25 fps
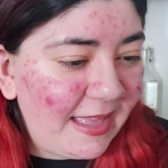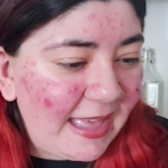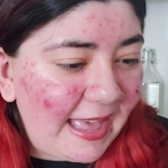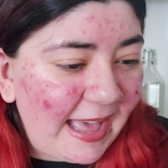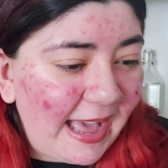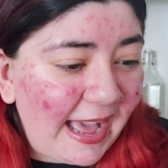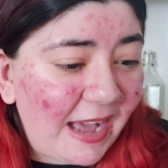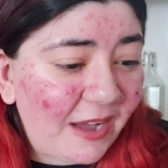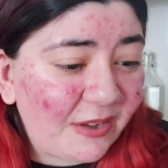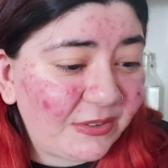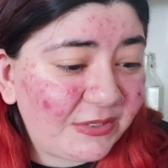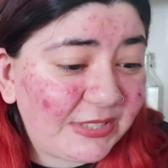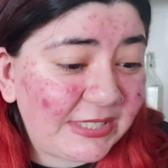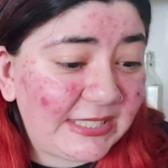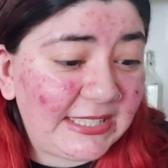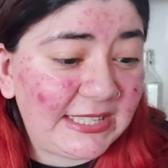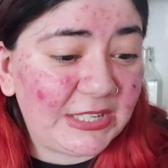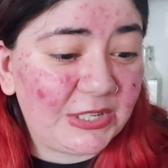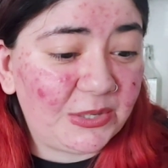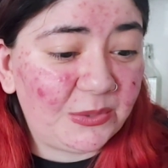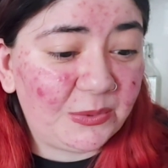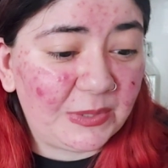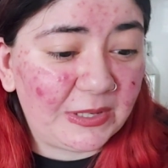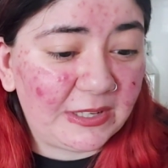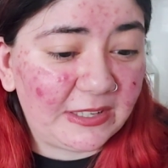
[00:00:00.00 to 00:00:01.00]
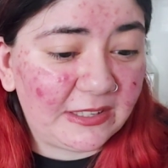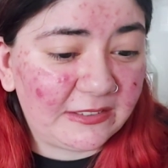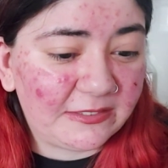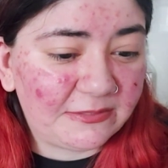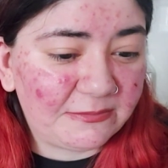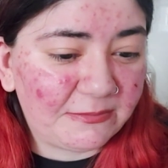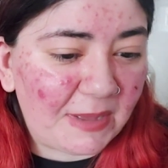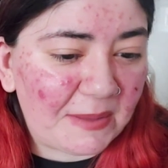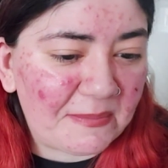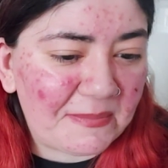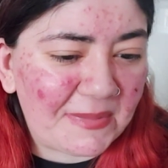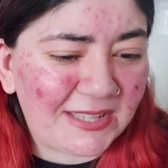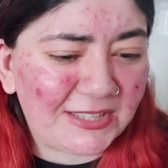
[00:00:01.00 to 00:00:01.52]
how to deal with
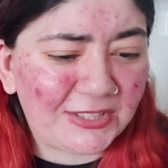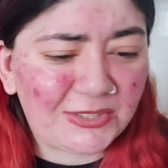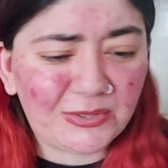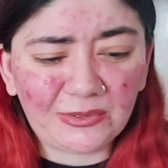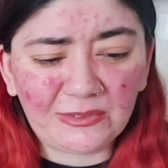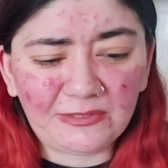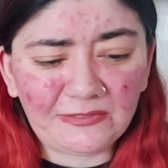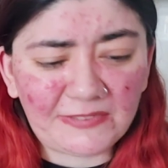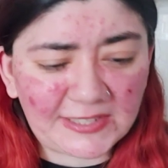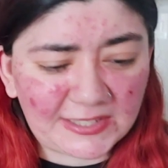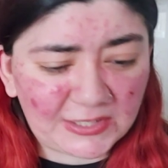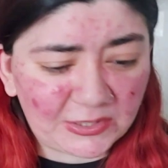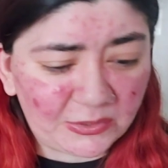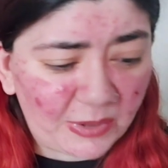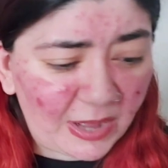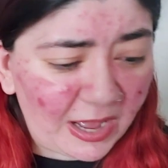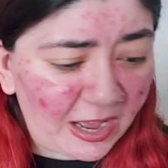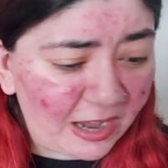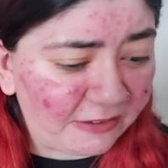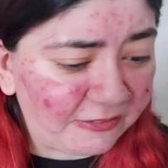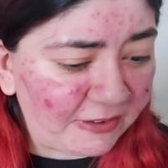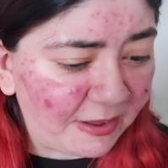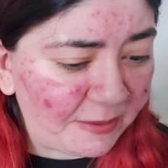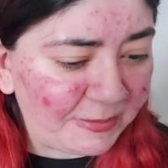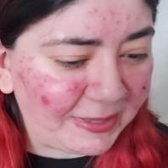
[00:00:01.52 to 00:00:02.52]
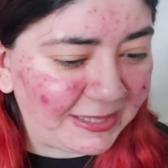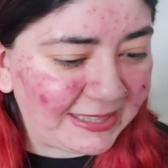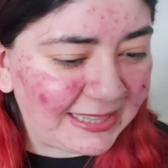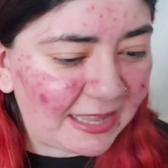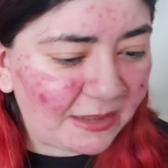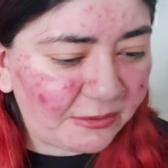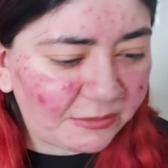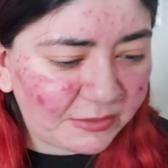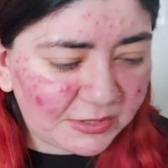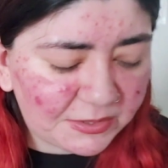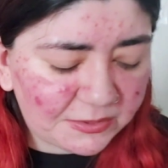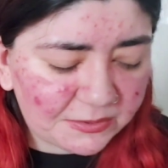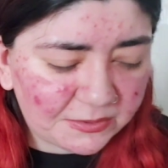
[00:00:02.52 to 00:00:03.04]
my mental and physical health. I mean,
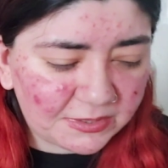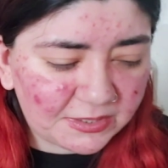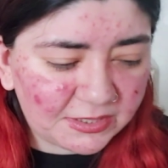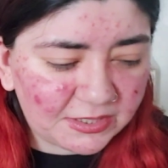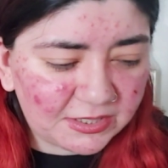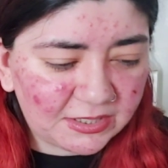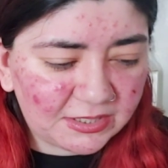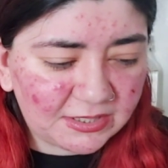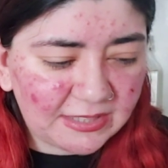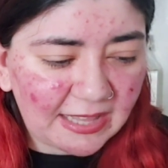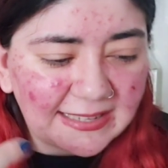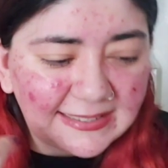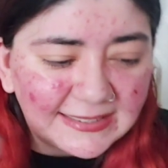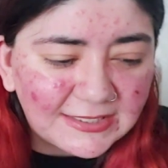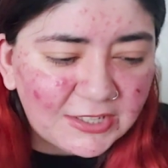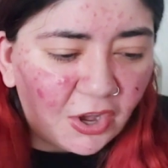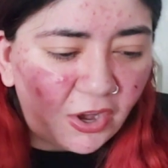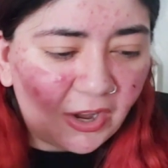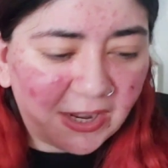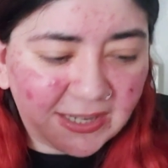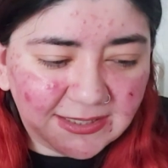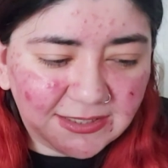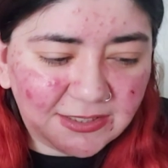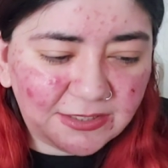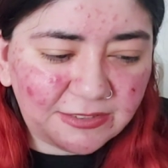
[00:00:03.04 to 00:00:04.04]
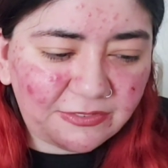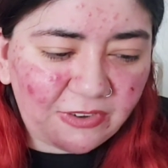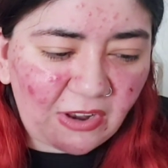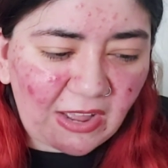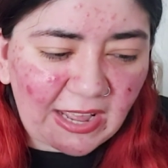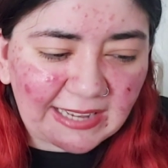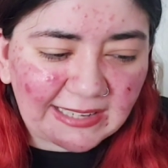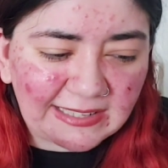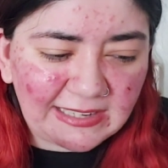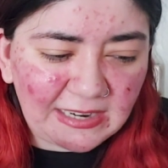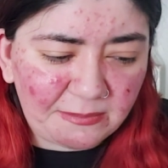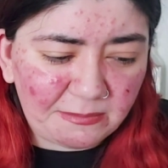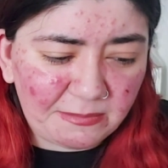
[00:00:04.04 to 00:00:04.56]
that's kind of
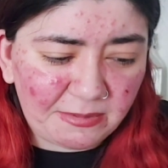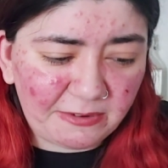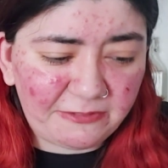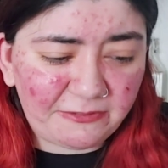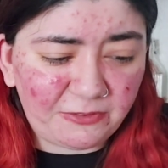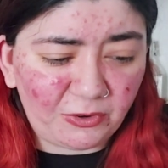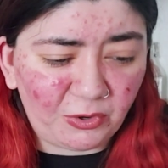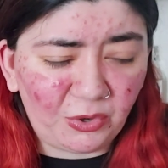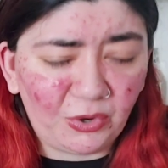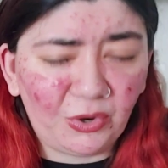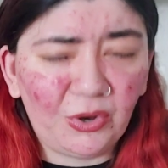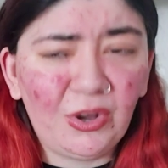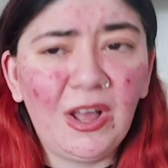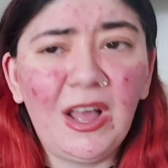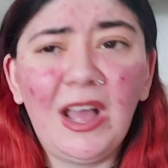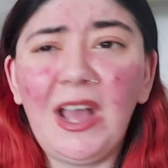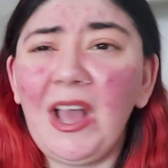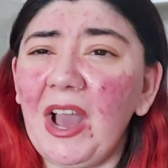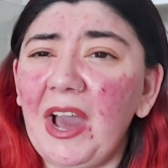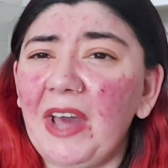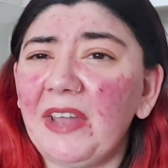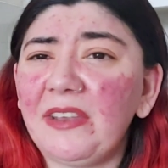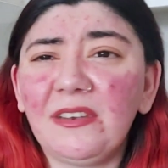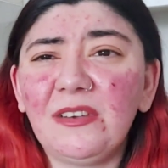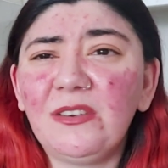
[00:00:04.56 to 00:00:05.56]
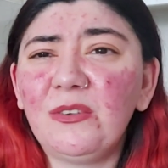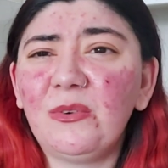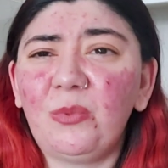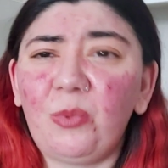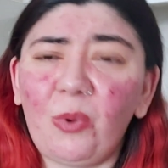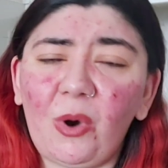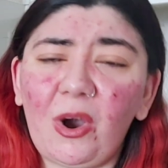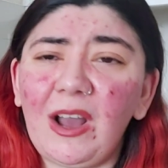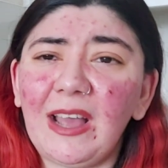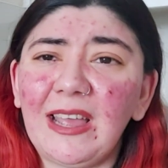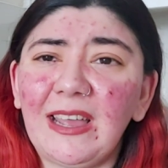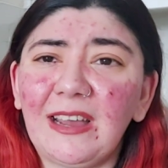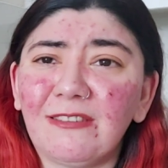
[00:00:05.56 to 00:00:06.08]
like number 4. I don't know
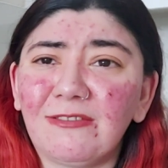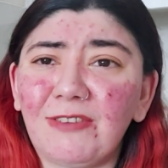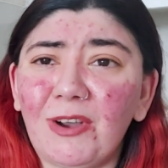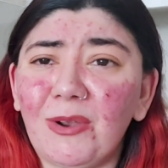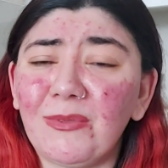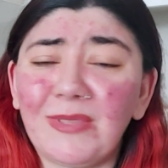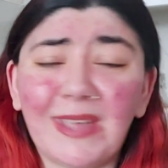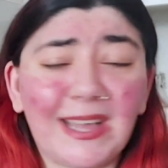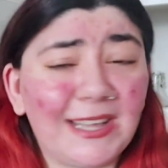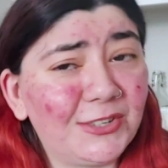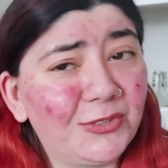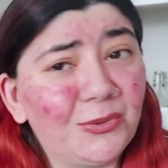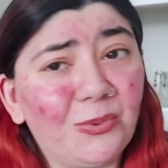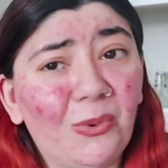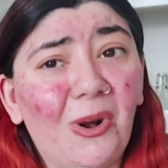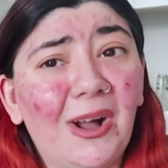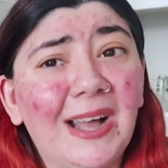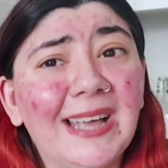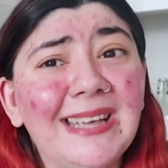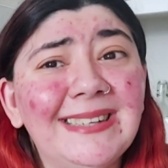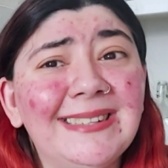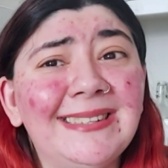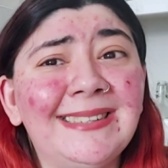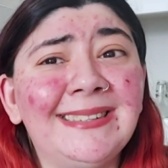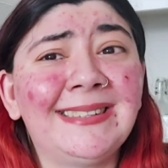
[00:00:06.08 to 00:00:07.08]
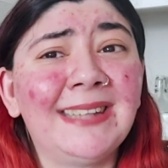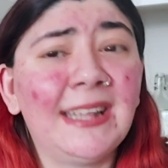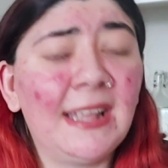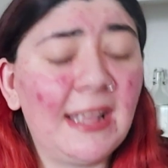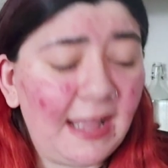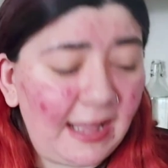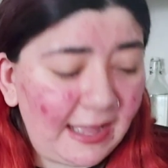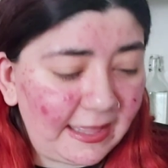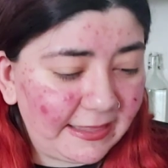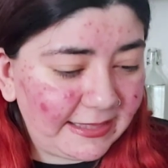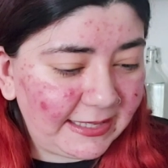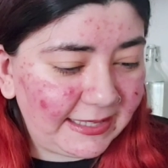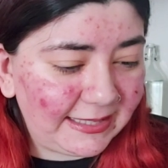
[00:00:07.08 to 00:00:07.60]
why I wrote that twice.
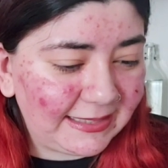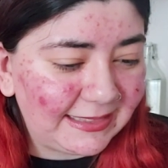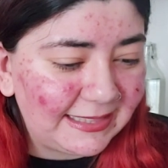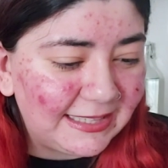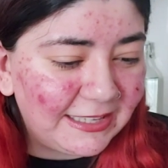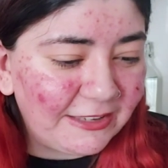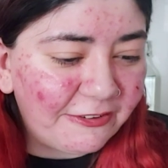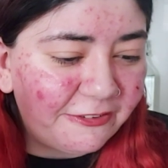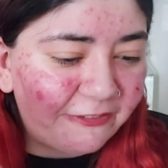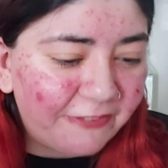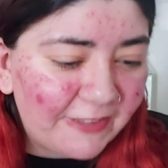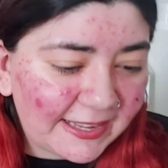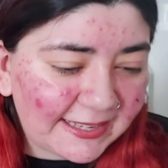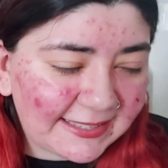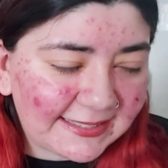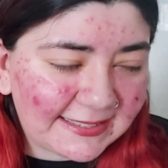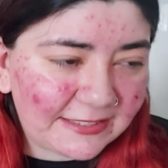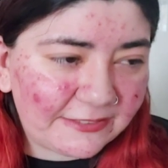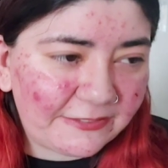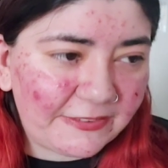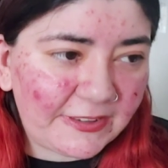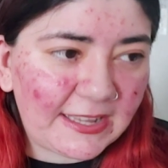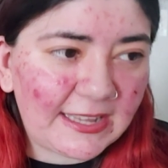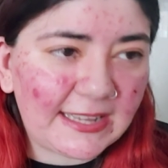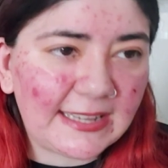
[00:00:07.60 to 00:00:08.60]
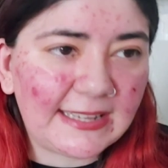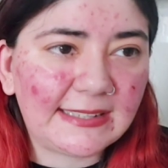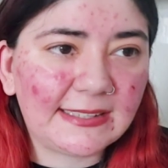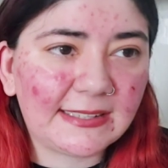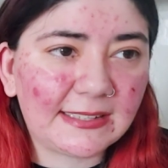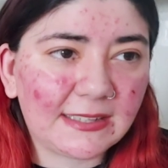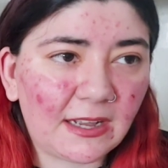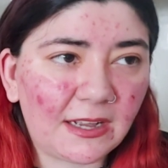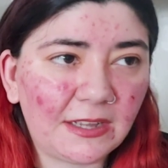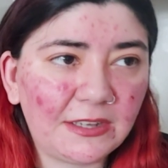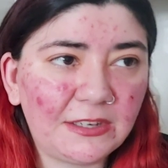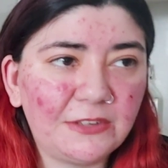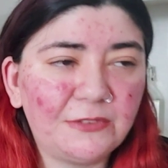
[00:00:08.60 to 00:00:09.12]
I think the effects of it is
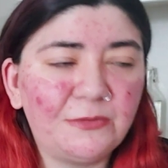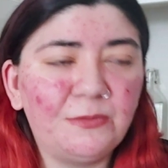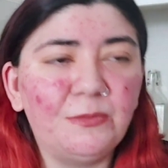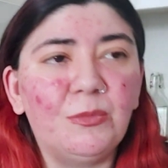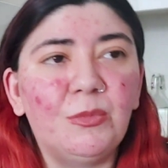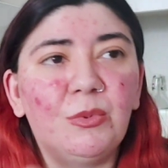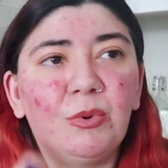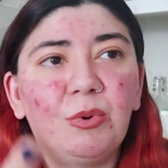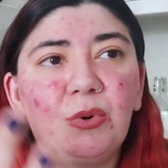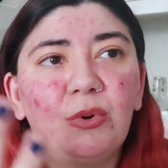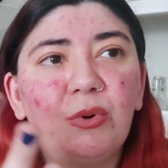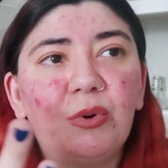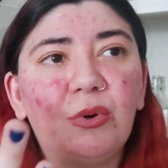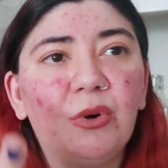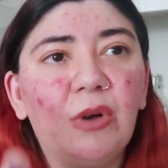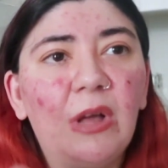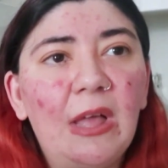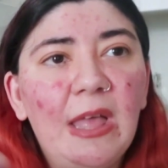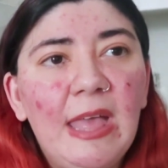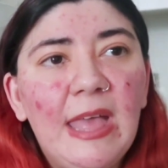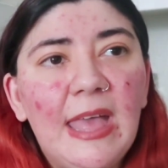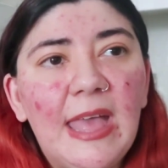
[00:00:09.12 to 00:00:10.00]
kind of more